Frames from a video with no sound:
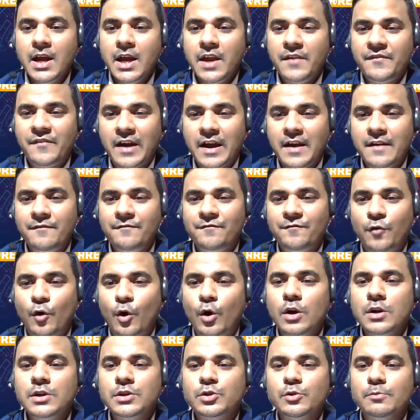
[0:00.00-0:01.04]
If I
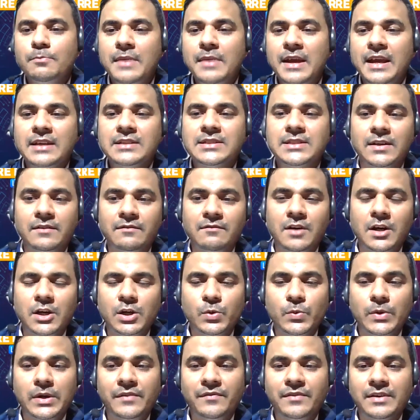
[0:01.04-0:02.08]
want to make someone
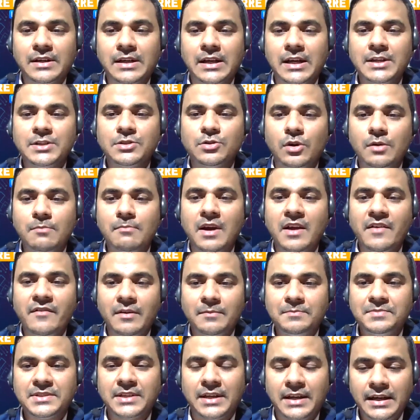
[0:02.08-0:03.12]
to advertise on my
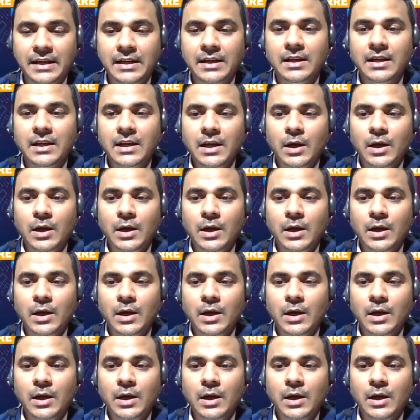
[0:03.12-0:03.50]
website,